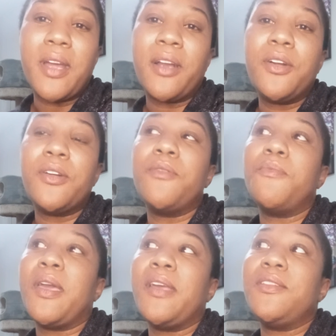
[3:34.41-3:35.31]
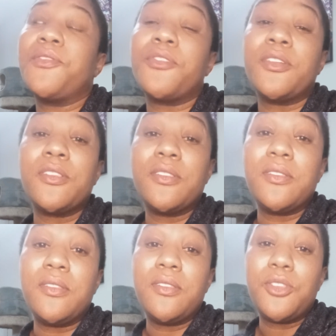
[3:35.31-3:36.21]
I could have made different
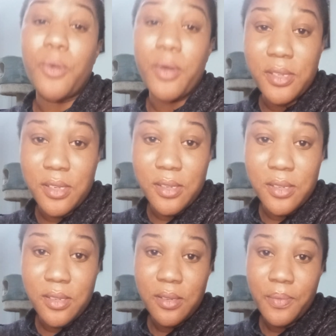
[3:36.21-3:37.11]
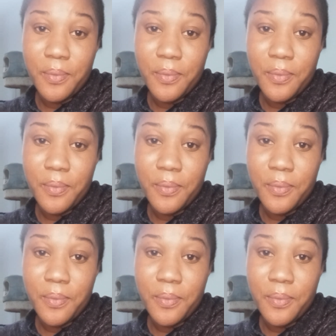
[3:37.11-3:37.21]
choices.